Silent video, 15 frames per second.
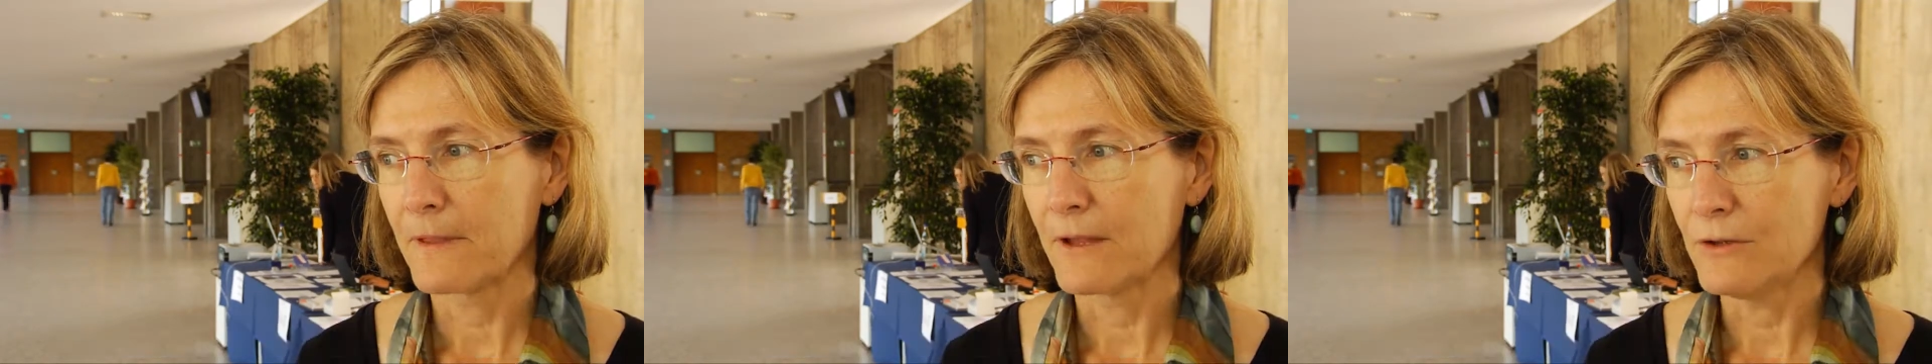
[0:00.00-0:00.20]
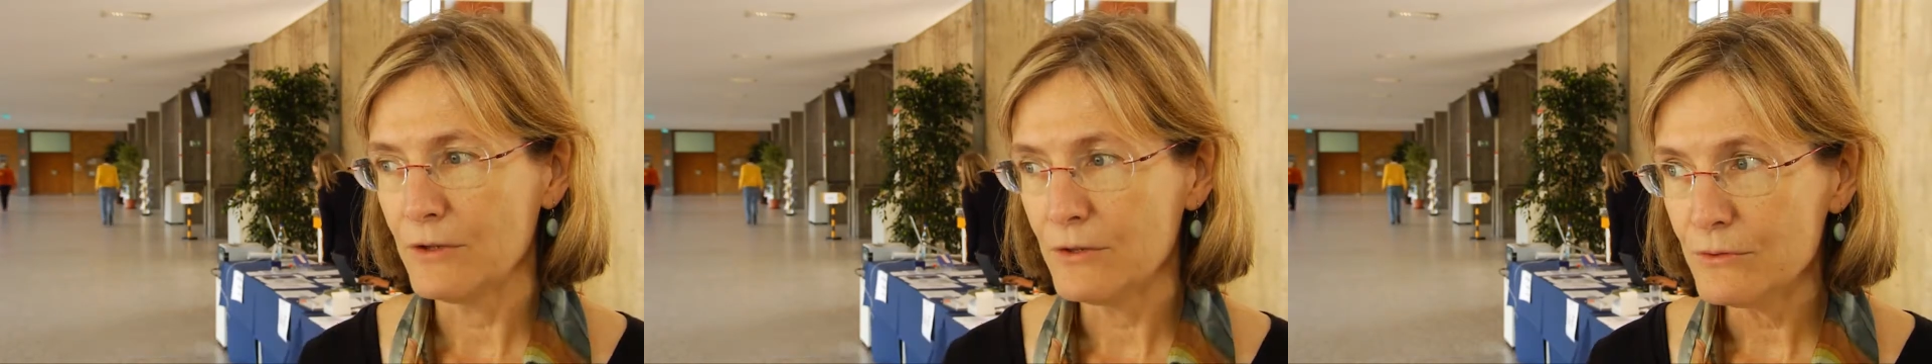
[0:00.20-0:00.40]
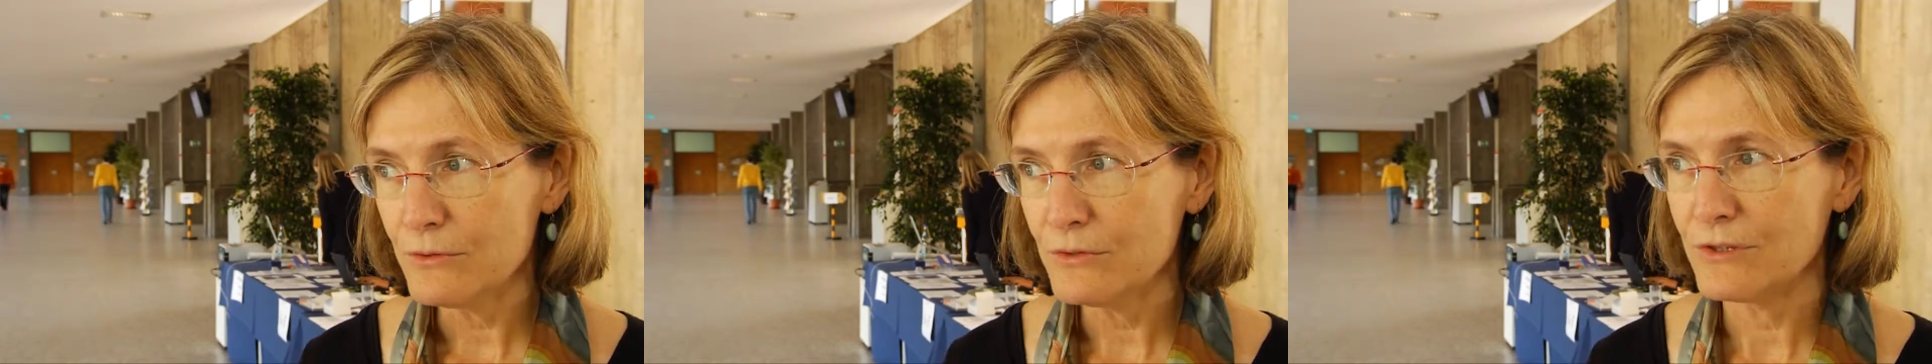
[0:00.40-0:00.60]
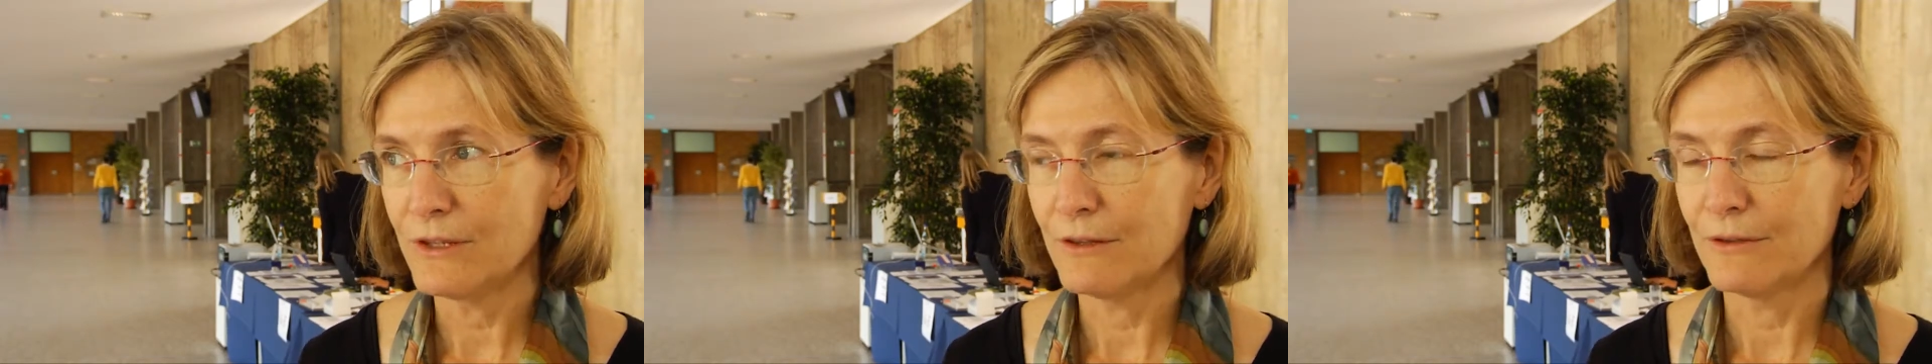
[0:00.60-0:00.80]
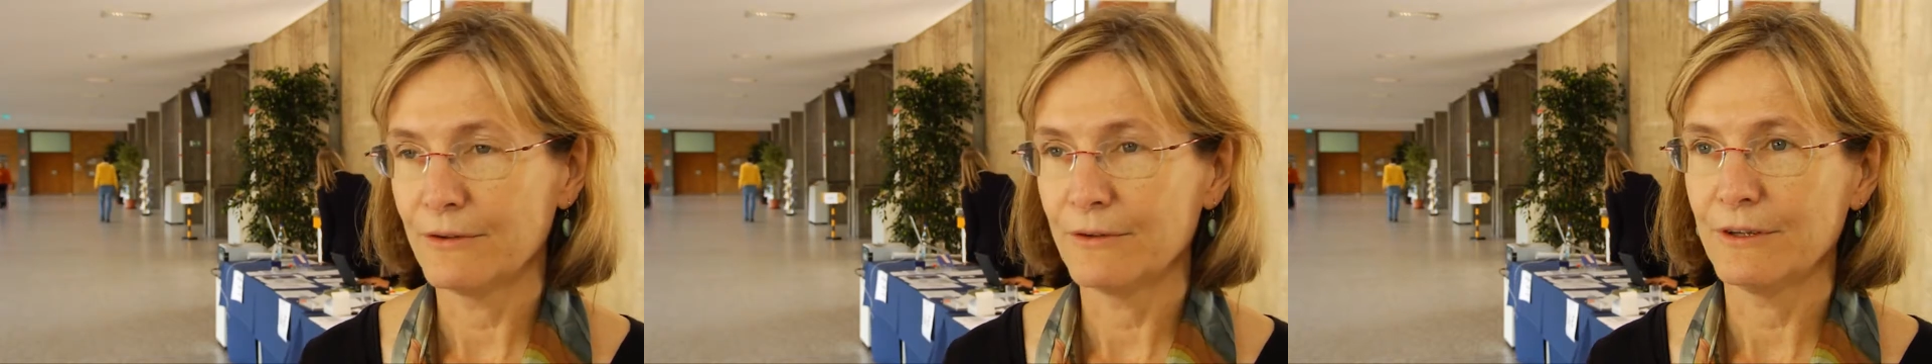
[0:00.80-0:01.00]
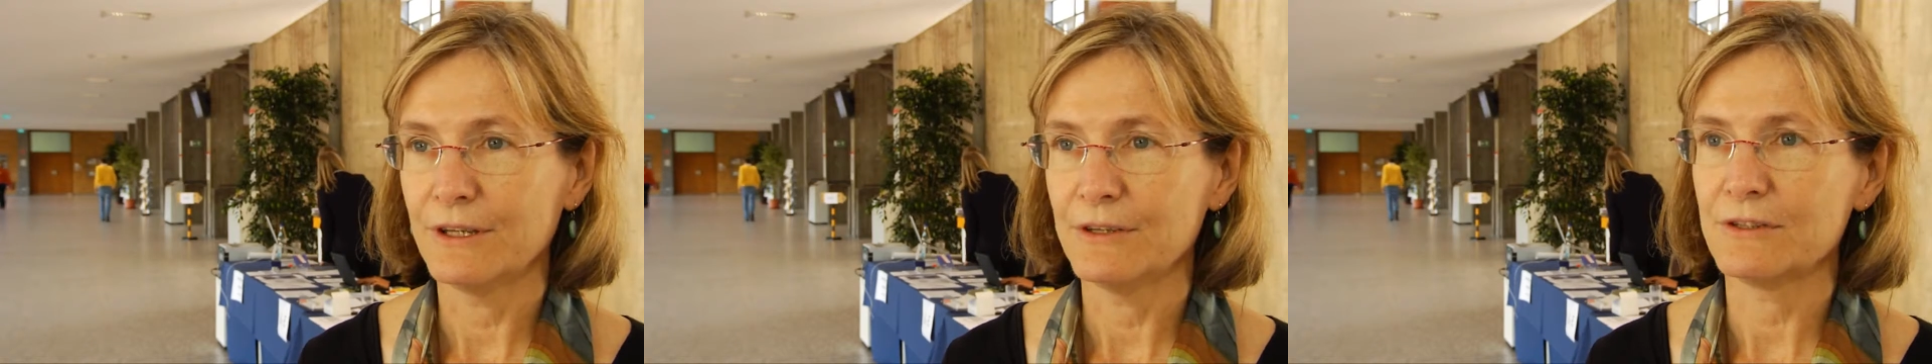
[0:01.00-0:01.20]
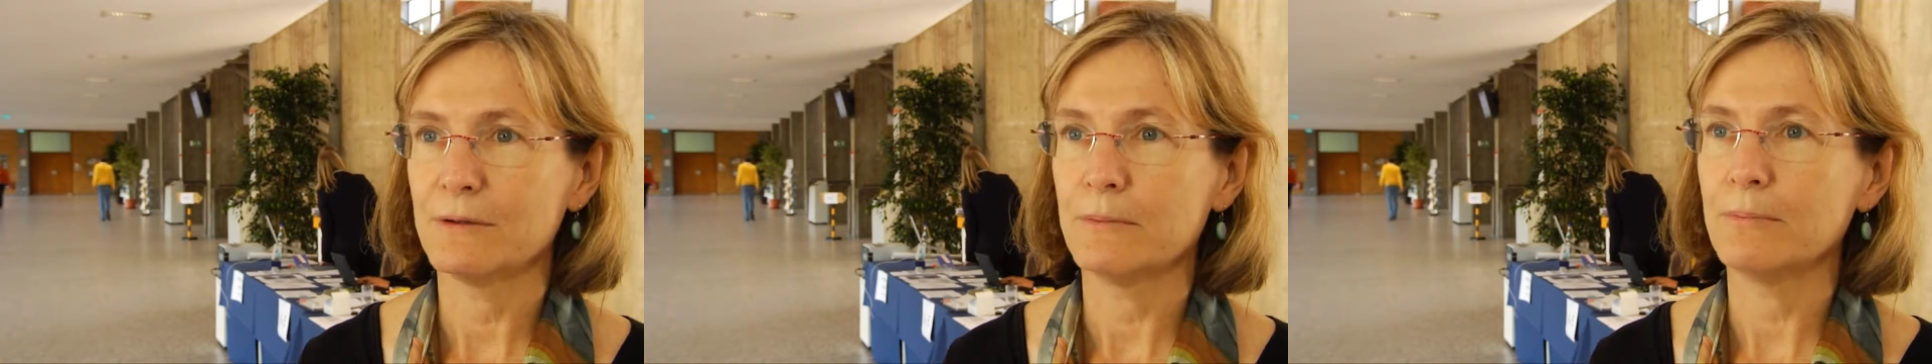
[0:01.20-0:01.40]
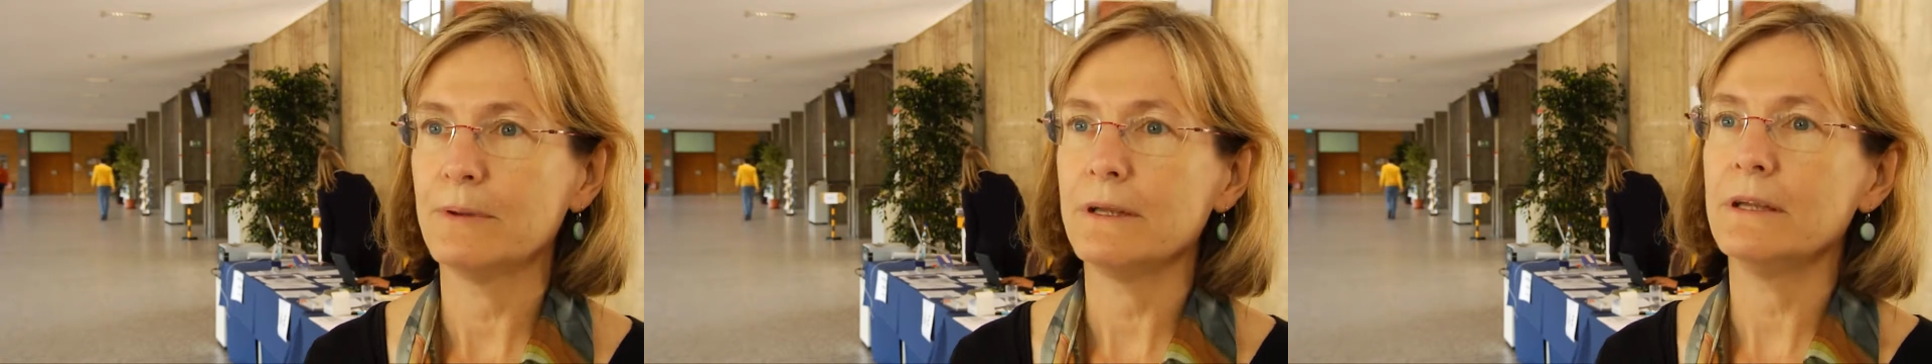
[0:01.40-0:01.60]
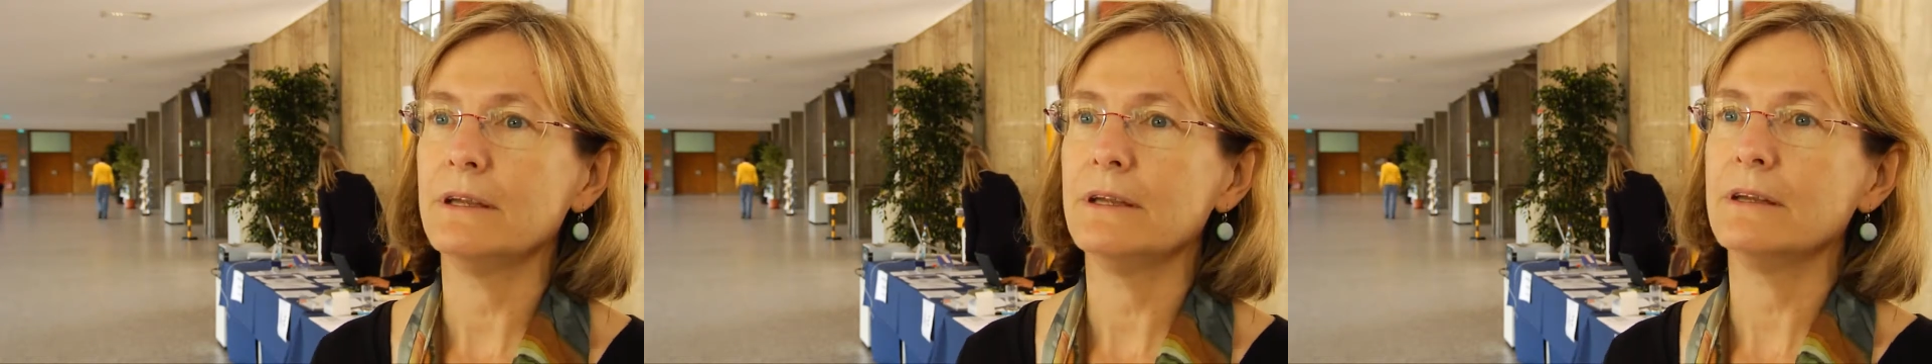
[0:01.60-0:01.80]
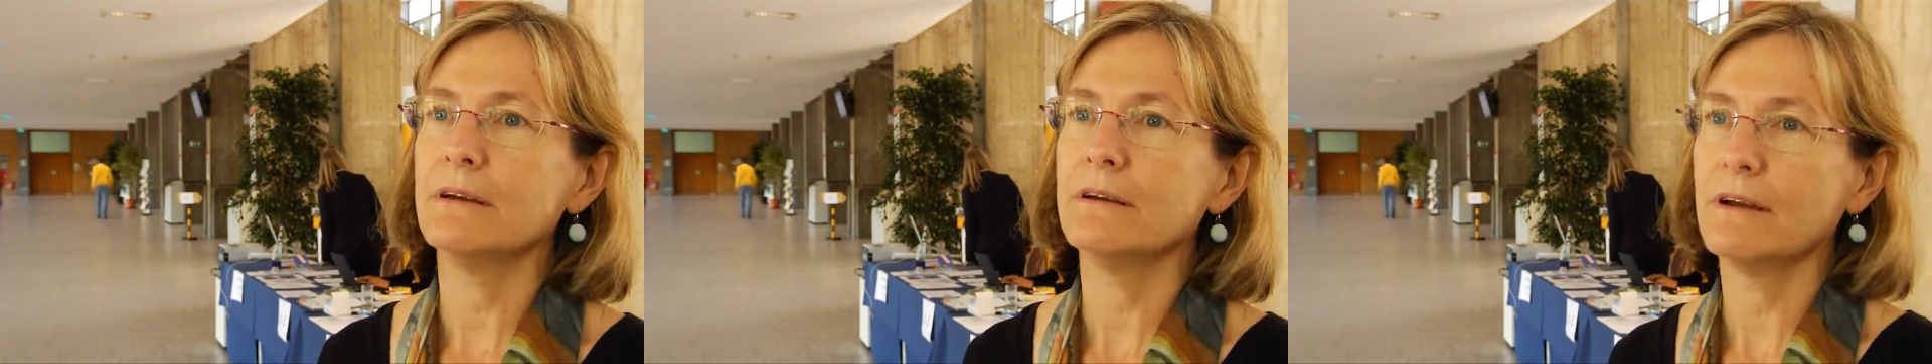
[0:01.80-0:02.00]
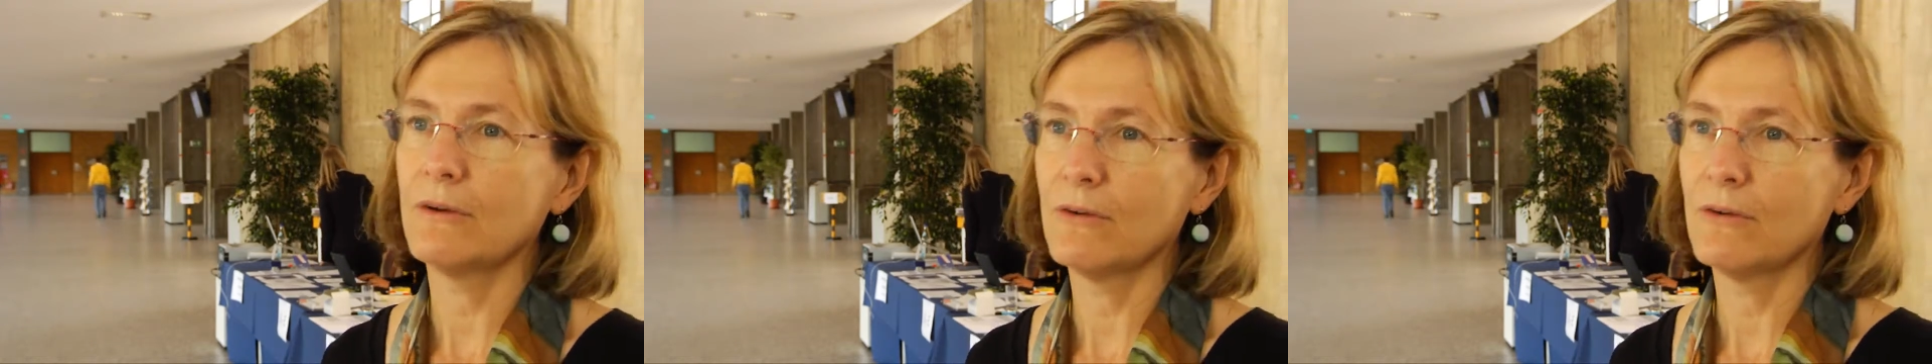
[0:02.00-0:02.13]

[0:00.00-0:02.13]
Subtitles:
use in learning to be